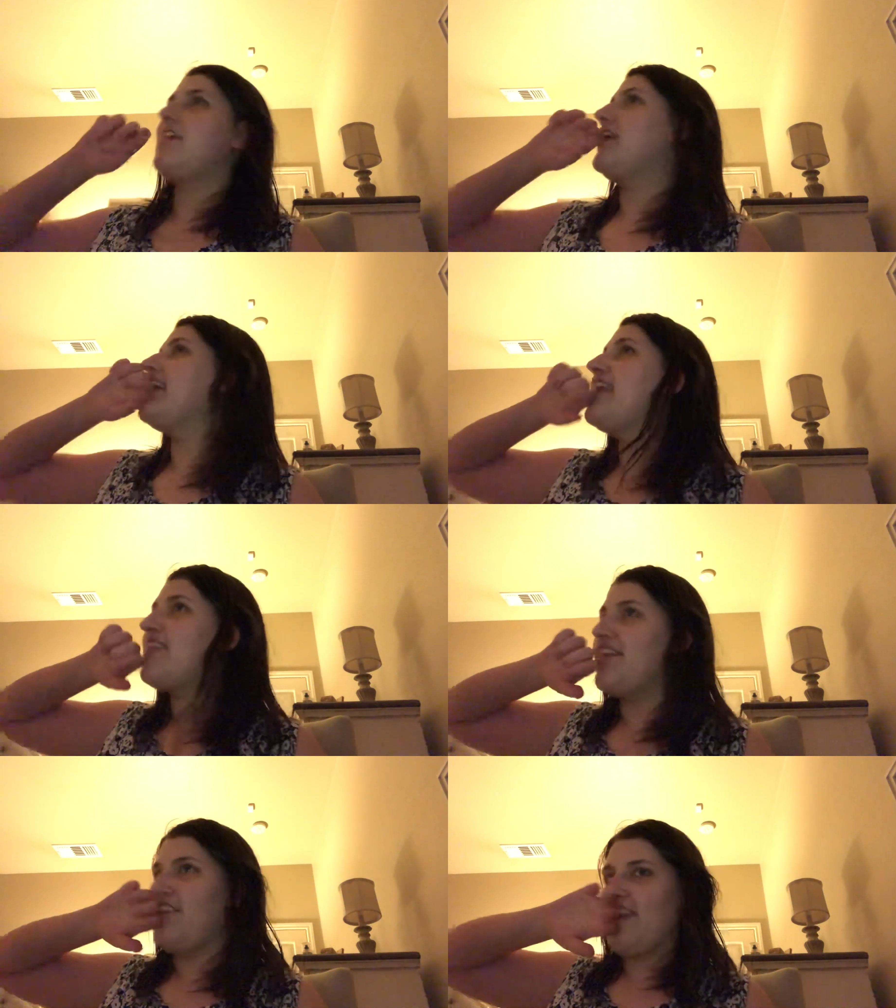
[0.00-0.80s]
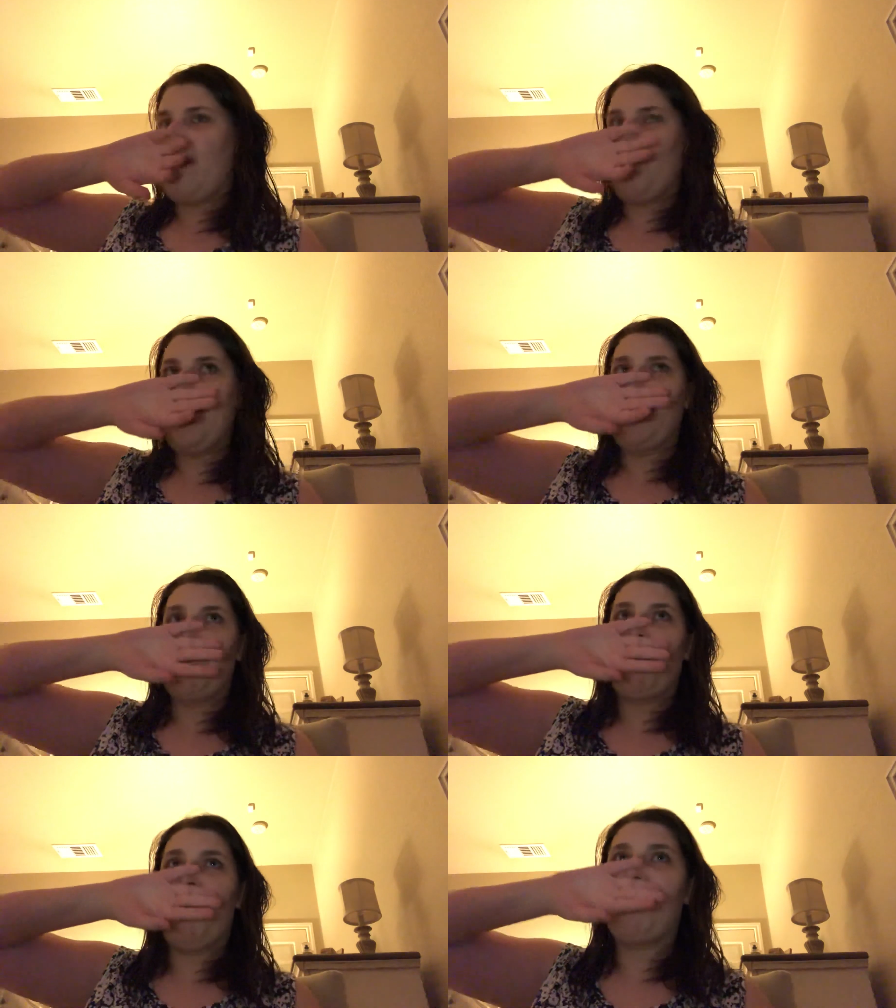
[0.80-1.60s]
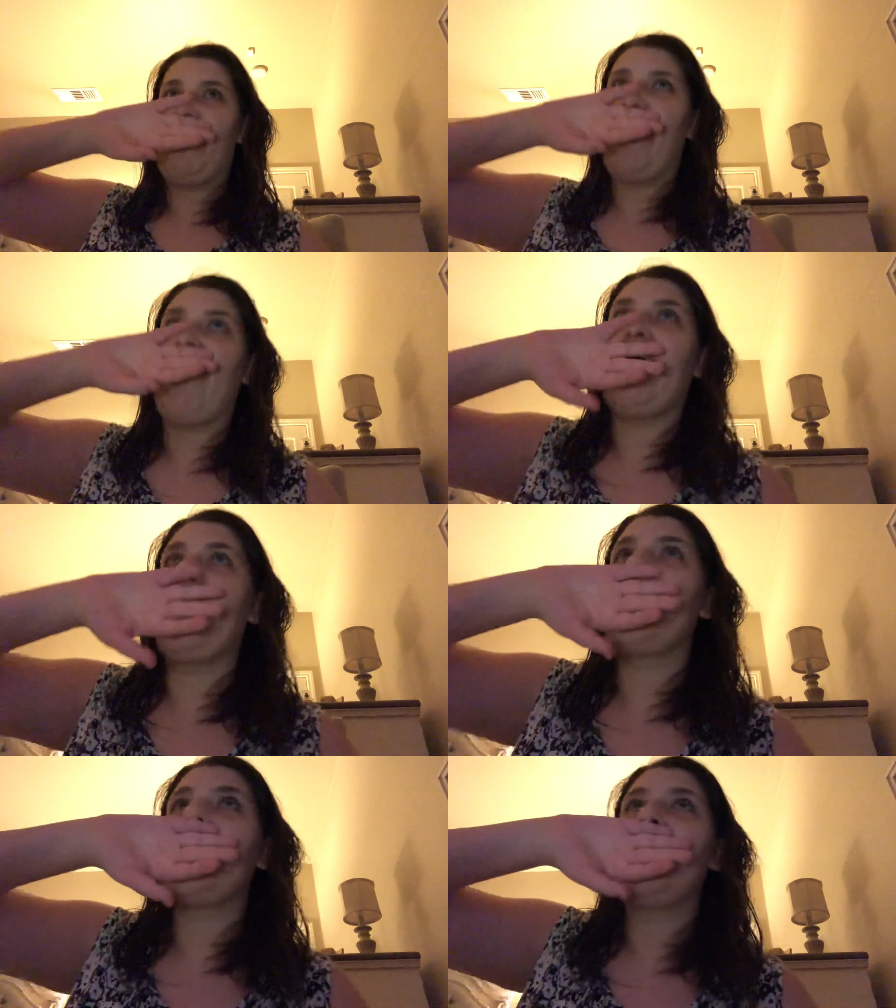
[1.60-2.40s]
easy to decorate your profile. Like,